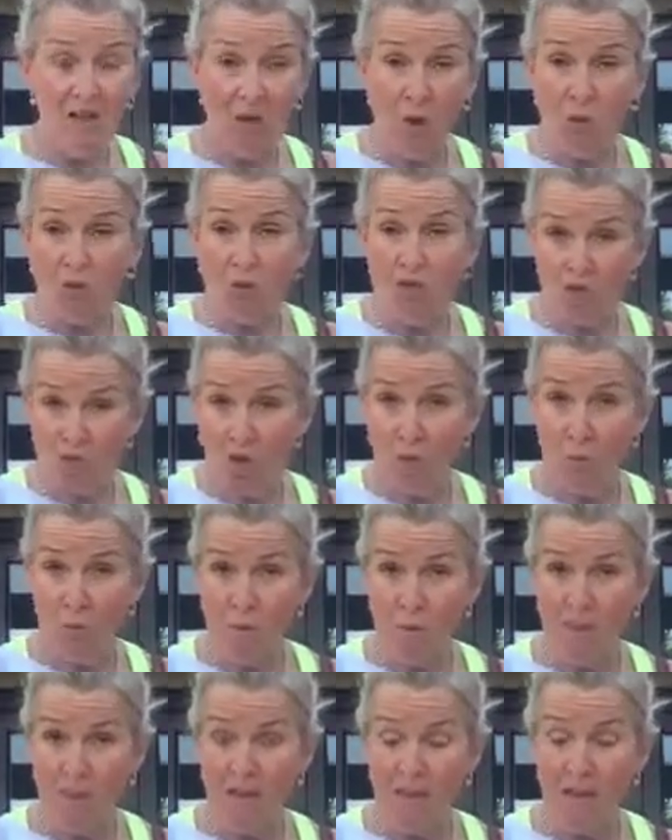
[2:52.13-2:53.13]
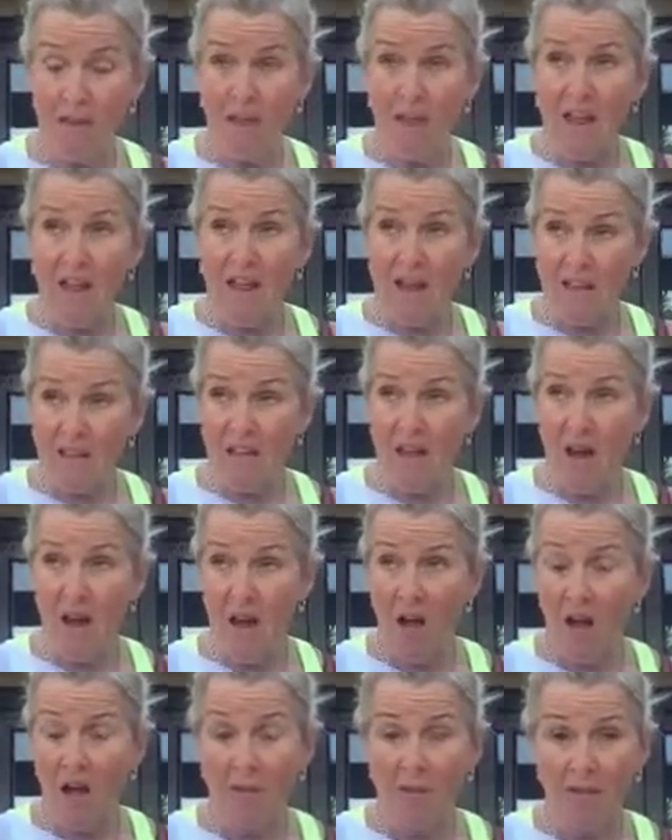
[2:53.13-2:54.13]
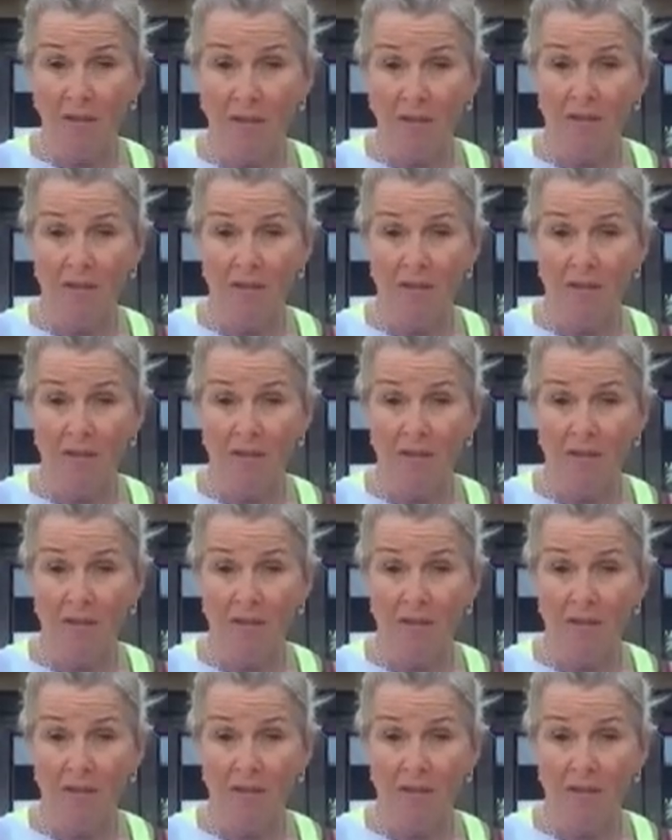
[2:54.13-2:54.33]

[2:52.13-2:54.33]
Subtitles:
those two women in the harbour,